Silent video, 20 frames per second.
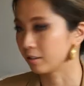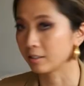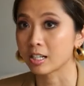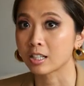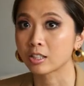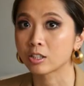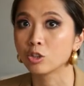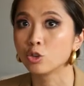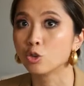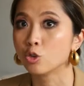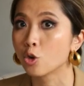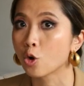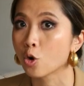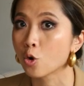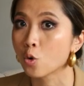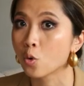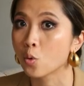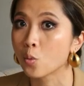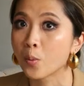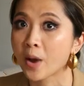There's
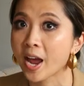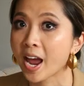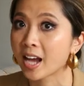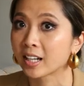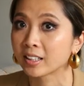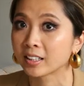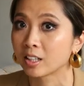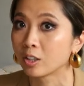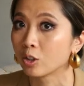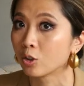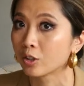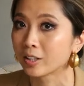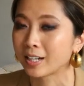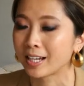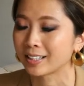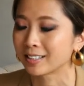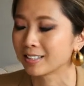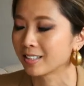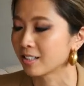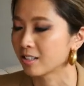no bag that looks
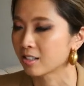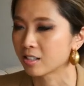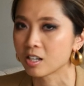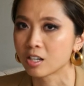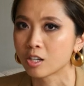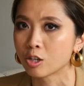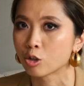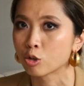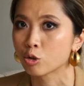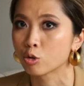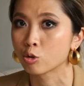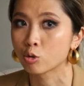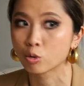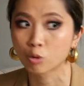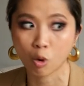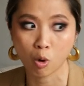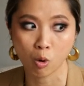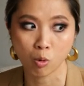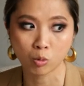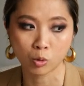like this.
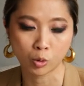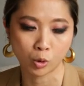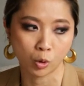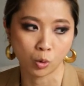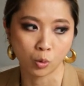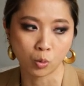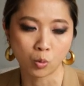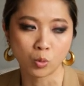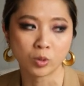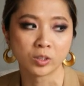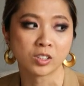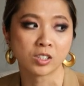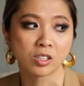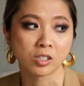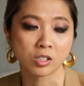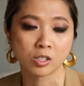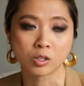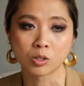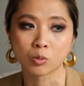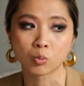So cool.
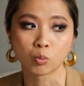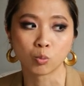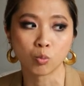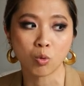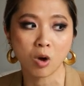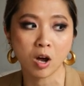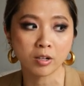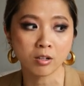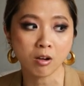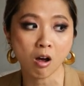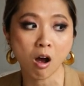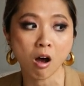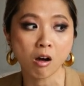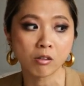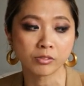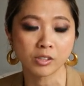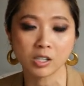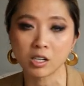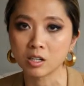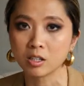This is one
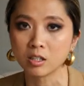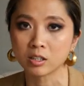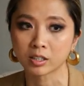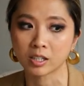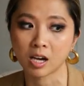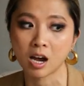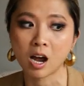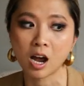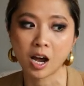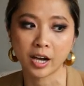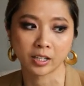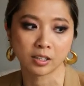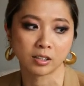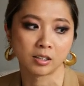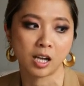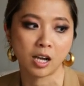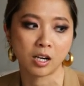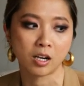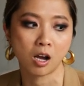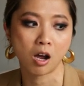of a kind.
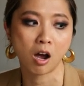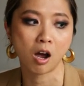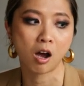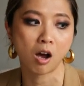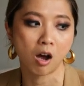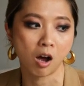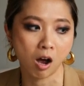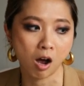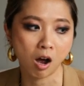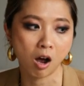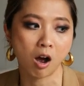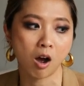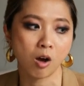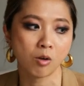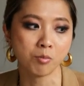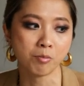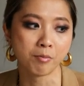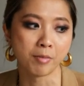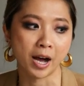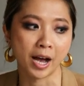Like,
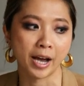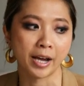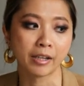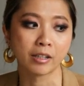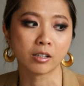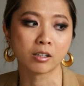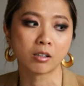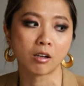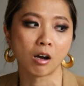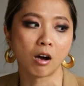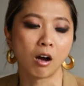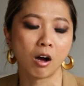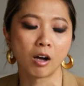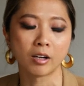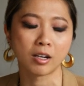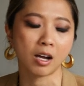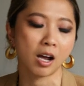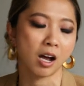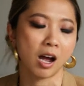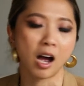oh my
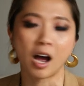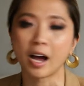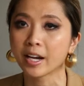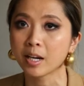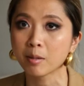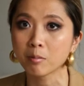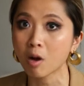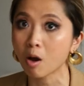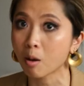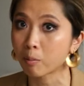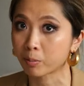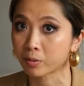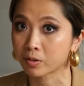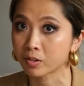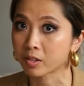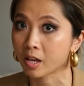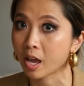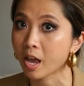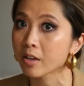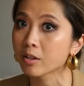God, I am
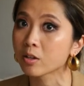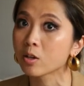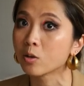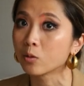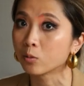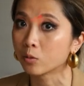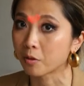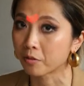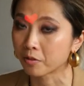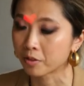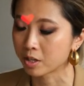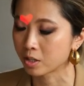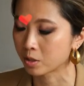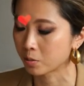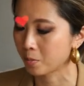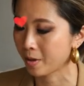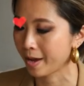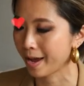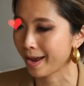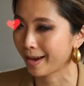obsessed with
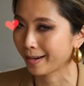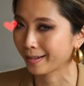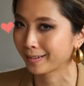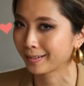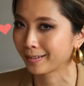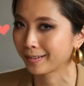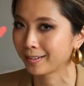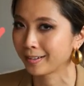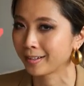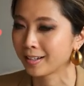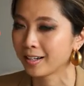this bag.